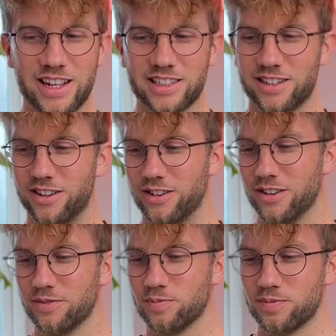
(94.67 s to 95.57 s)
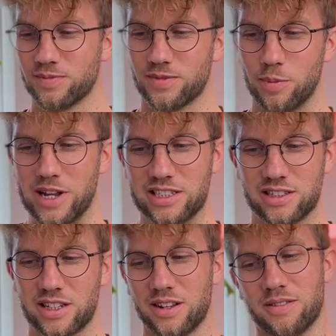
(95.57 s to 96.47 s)
so the
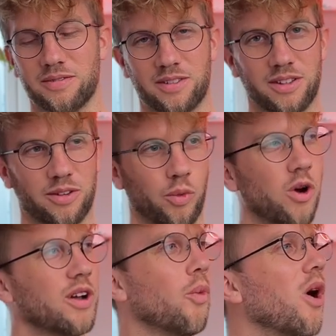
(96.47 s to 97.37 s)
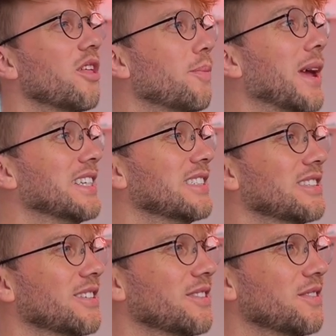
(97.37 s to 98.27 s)
best, what, what are the
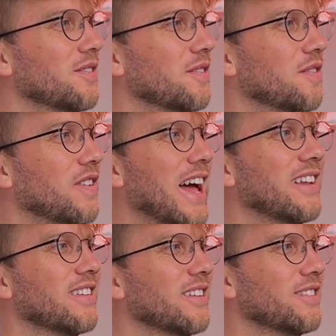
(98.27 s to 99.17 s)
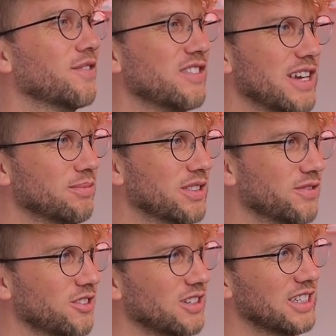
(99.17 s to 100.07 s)
best flat frames
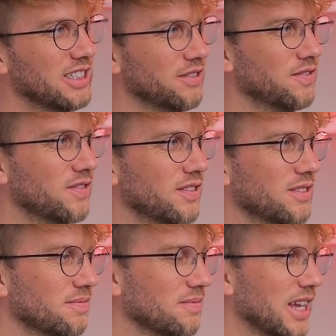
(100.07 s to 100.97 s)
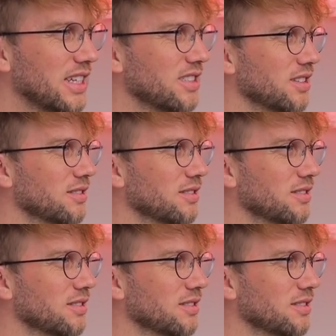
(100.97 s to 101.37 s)
for aggressive, Gaston?